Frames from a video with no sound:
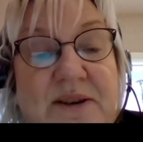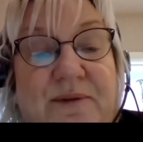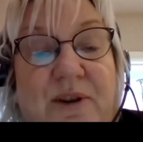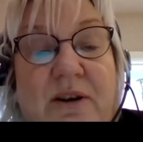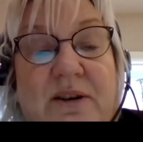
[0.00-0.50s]
of
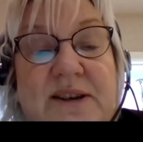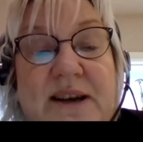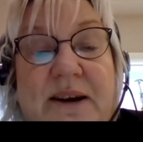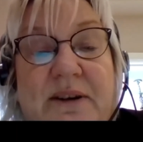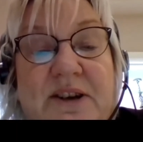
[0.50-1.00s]

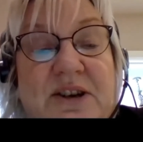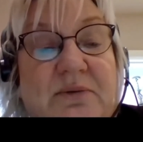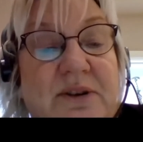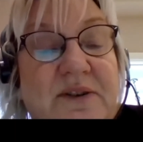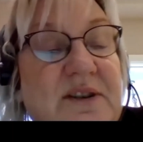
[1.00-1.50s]
lockdown, and she
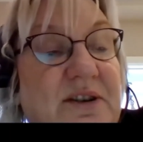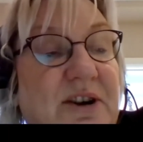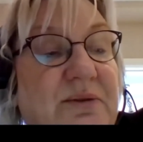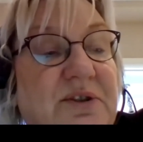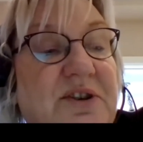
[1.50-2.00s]
wants to
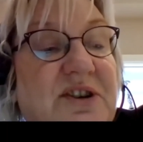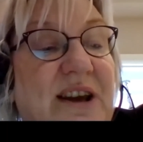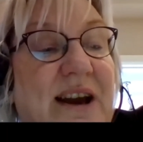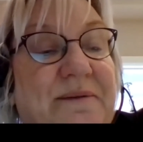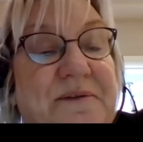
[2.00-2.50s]
know, does she
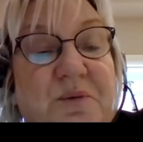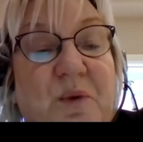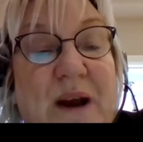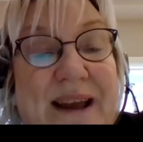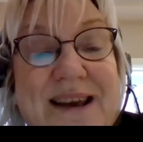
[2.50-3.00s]
have to
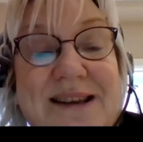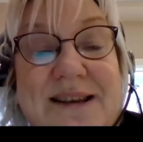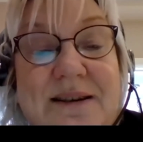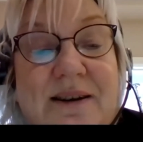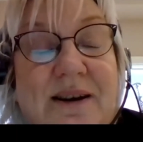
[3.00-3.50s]

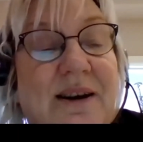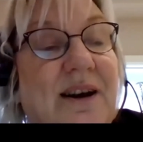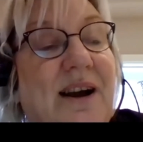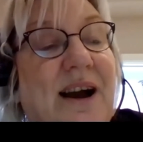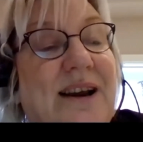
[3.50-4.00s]
wait
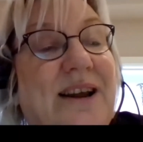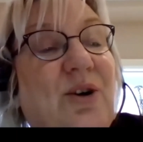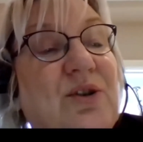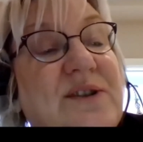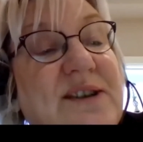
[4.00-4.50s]
and it
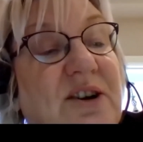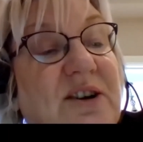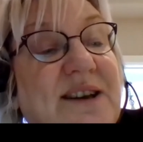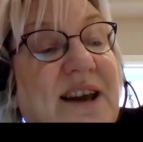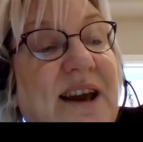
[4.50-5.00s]
all
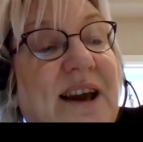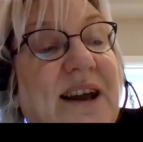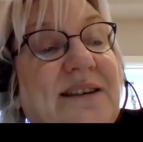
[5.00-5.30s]
start again